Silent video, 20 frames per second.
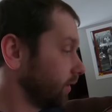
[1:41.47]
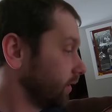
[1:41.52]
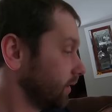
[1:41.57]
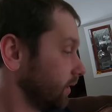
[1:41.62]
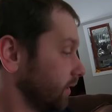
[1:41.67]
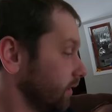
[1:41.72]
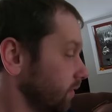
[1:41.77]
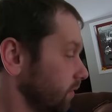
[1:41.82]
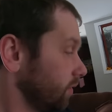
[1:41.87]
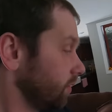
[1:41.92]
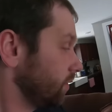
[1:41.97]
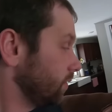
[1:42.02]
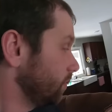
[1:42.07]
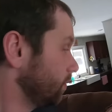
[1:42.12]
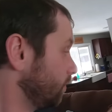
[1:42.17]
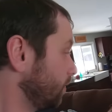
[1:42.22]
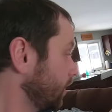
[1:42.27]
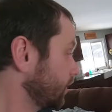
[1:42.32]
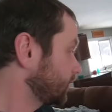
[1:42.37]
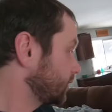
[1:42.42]
and
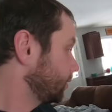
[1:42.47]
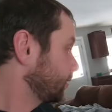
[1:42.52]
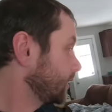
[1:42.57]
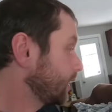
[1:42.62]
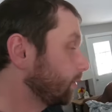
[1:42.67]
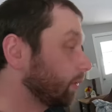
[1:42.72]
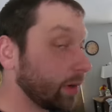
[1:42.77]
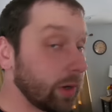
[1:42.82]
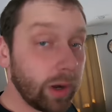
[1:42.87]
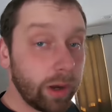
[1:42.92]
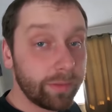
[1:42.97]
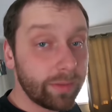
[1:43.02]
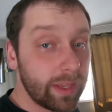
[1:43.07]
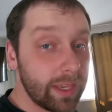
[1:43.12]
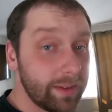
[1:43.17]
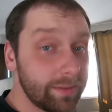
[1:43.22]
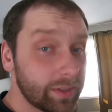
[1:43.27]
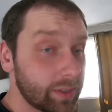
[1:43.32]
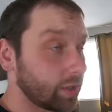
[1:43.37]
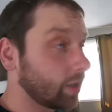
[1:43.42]
watch go down. We don't
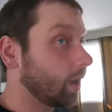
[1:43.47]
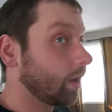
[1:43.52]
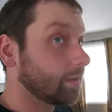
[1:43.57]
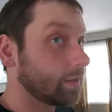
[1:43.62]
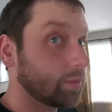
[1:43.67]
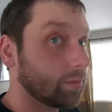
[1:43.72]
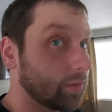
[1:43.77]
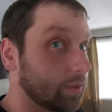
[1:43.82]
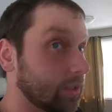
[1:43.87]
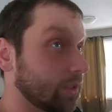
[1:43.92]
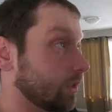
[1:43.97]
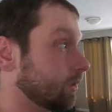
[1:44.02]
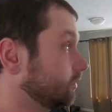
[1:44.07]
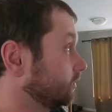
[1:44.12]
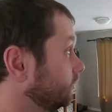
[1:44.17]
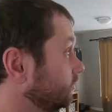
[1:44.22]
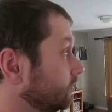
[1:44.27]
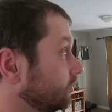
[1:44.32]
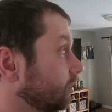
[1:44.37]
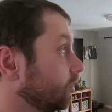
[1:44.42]
have trough, so it
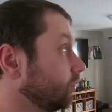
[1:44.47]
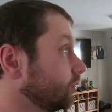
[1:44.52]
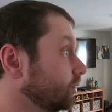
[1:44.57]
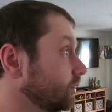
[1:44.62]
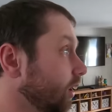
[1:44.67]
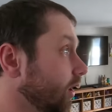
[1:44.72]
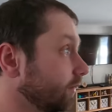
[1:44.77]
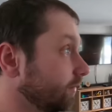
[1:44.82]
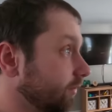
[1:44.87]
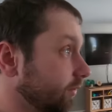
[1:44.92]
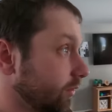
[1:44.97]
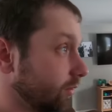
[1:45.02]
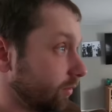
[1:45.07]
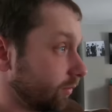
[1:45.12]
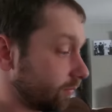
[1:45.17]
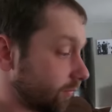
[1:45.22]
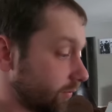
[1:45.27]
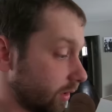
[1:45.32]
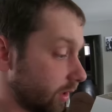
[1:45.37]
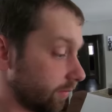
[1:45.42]
just rolls off the
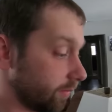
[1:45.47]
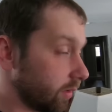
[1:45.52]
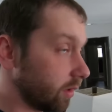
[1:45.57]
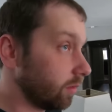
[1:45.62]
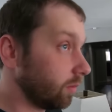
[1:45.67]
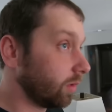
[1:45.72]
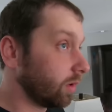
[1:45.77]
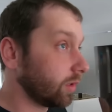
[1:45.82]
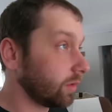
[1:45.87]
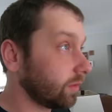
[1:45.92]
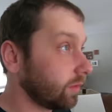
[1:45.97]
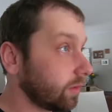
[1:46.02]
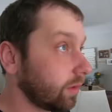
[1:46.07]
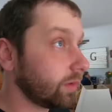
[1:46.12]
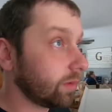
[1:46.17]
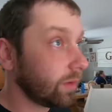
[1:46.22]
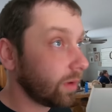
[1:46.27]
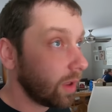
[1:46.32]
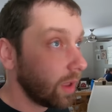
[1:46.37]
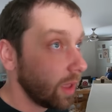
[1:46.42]
roof wherever it wants
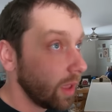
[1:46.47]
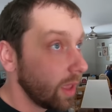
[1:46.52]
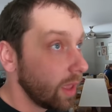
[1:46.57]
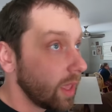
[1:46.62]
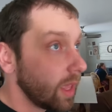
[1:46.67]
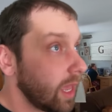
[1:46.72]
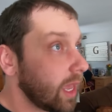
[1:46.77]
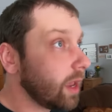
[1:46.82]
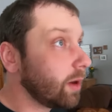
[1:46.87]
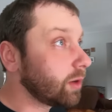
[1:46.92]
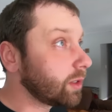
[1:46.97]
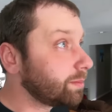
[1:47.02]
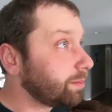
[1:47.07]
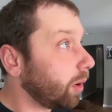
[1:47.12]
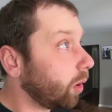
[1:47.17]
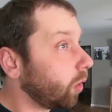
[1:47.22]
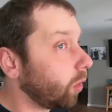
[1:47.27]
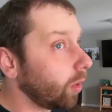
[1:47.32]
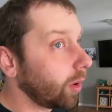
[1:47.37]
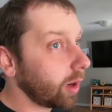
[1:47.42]
to. It was
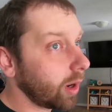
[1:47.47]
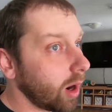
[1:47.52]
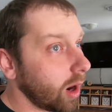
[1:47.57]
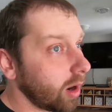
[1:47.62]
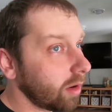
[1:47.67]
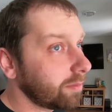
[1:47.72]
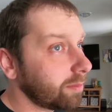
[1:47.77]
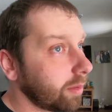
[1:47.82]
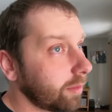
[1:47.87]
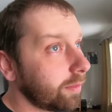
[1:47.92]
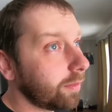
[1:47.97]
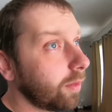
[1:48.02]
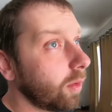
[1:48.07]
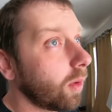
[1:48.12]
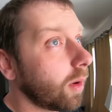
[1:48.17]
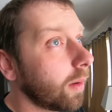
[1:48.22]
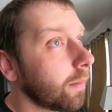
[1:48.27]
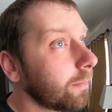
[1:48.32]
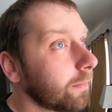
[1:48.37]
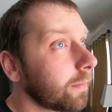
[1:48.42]
pouring off
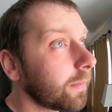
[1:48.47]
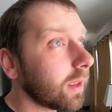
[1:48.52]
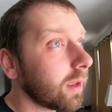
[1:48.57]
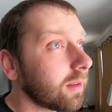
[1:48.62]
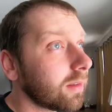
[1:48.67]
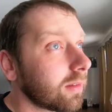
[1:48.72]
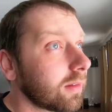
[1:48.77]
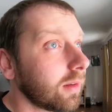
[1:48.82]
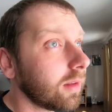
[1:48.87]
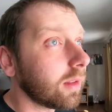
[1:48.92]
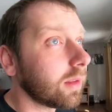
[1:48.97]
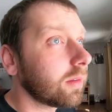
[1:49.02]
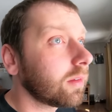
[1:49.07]
before. Yeah, it still